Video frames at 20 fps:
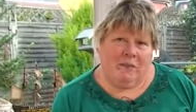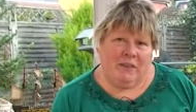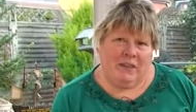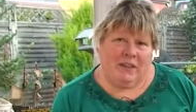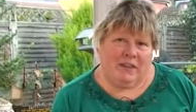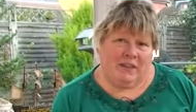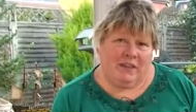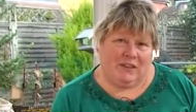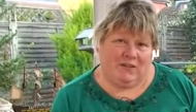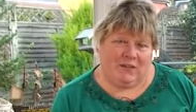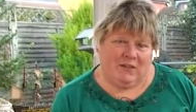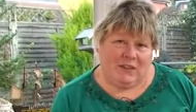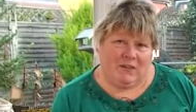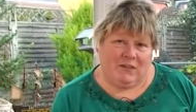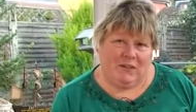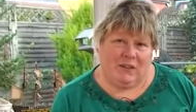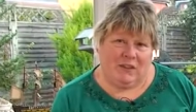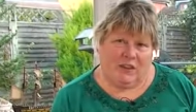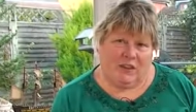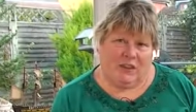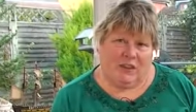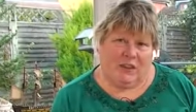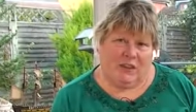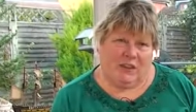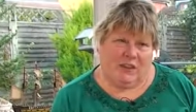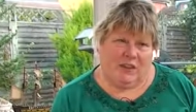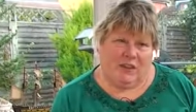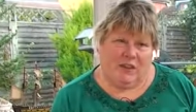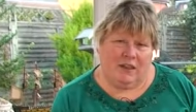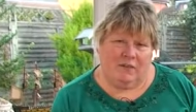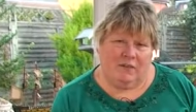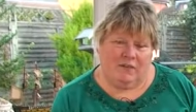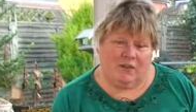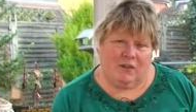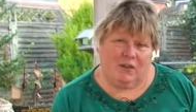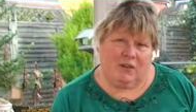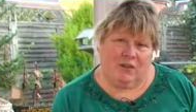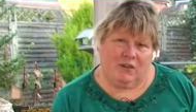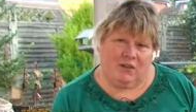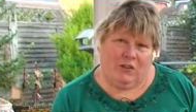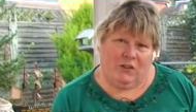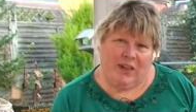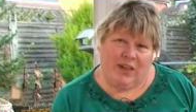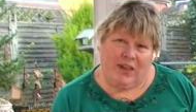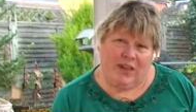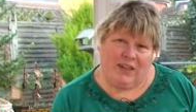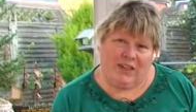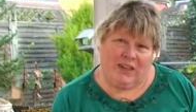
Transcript: is Chris Foskett. I've got Australian